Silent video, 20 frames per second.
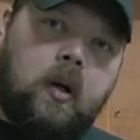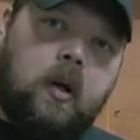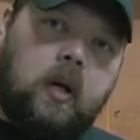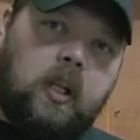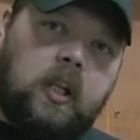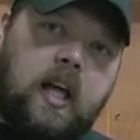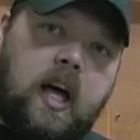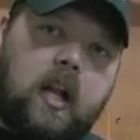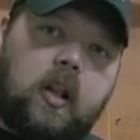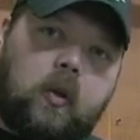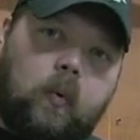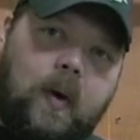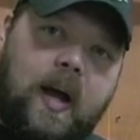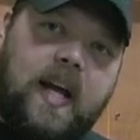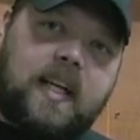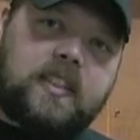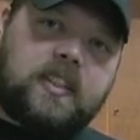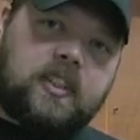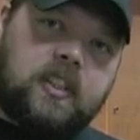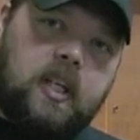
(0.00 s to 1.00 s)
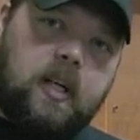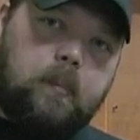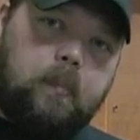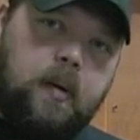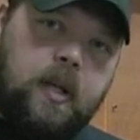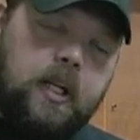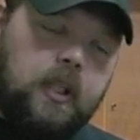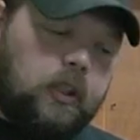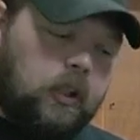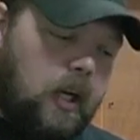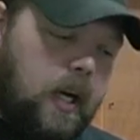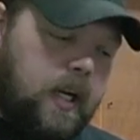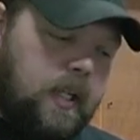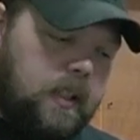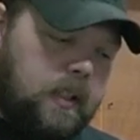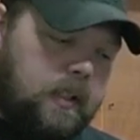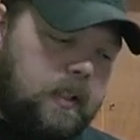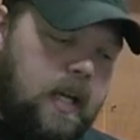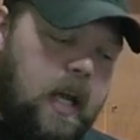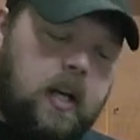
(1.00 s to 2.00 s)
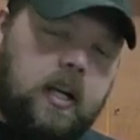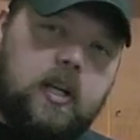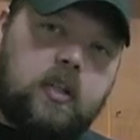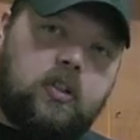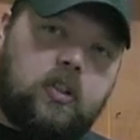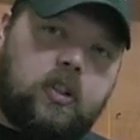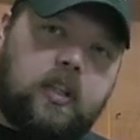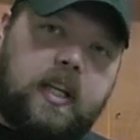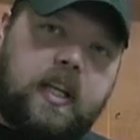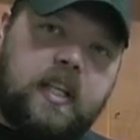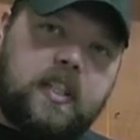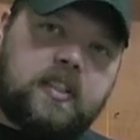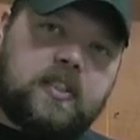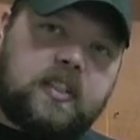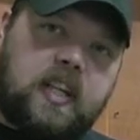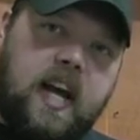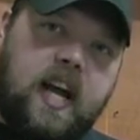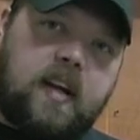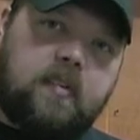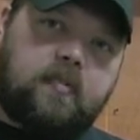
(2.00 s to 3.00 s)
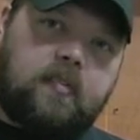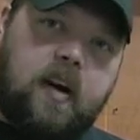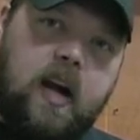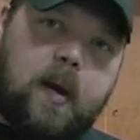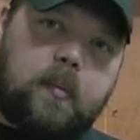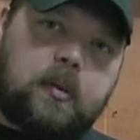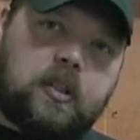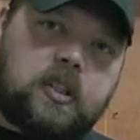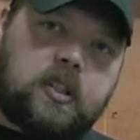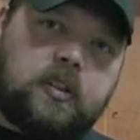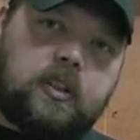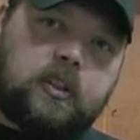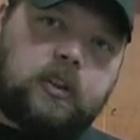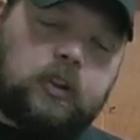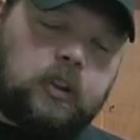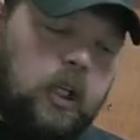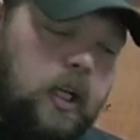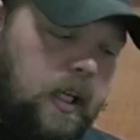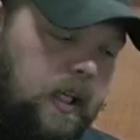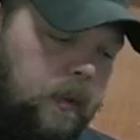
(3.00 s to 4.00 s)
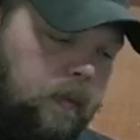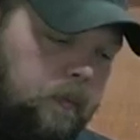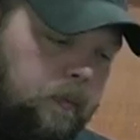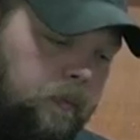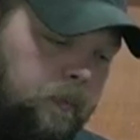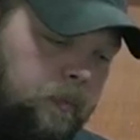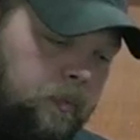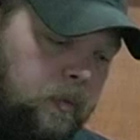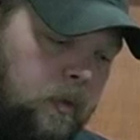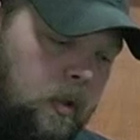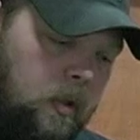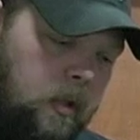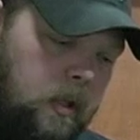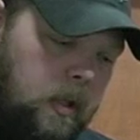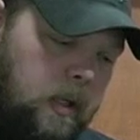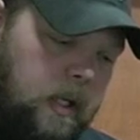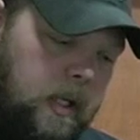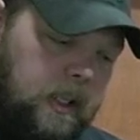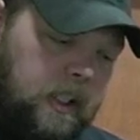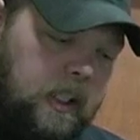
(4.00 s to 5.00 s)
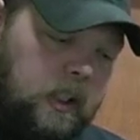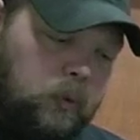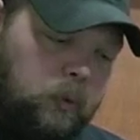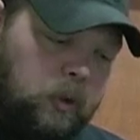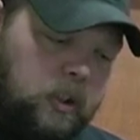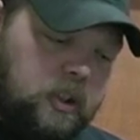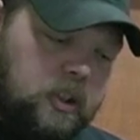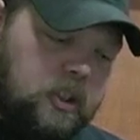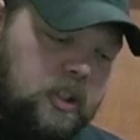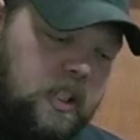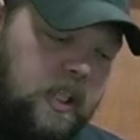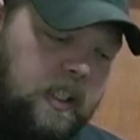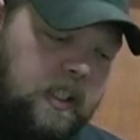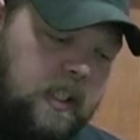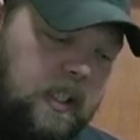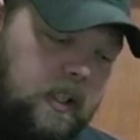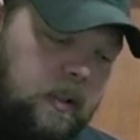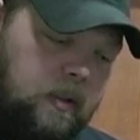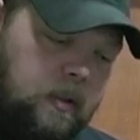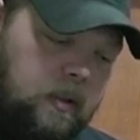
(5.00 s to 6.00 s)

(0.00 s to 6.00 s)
A lot of the wax is gonna penetrate down into the inside fibers of the string. It gets real sticky.